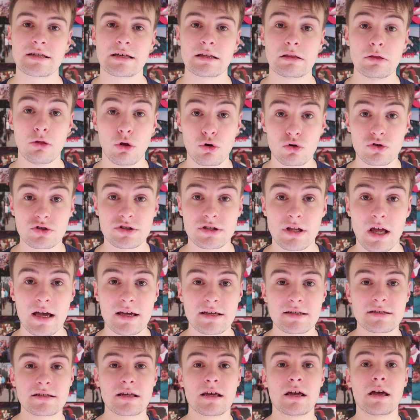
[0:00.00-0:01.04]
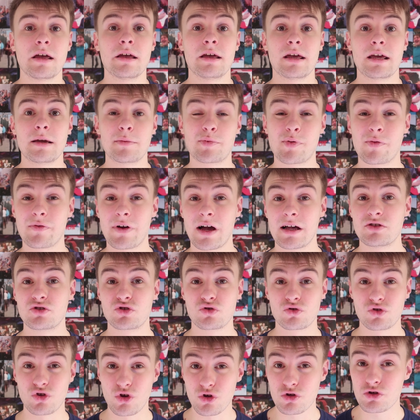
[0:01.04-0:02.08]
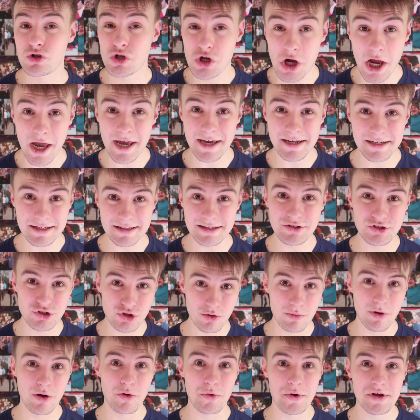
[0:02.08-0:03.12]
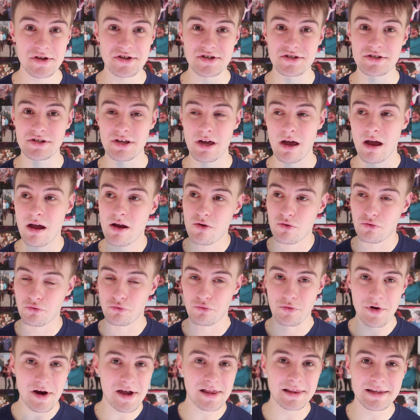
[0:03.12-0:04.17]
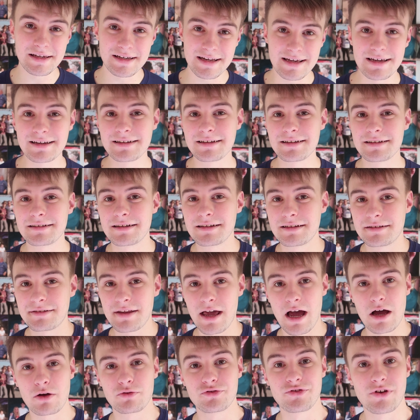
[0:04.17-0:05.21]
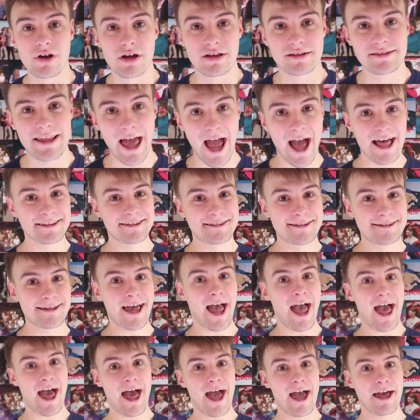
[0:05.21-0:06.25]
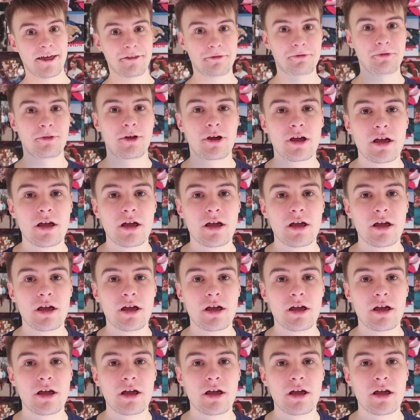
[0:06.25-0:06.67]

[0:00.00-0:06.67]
It looks nice. It provides good shade in the summer, which is really needed down south.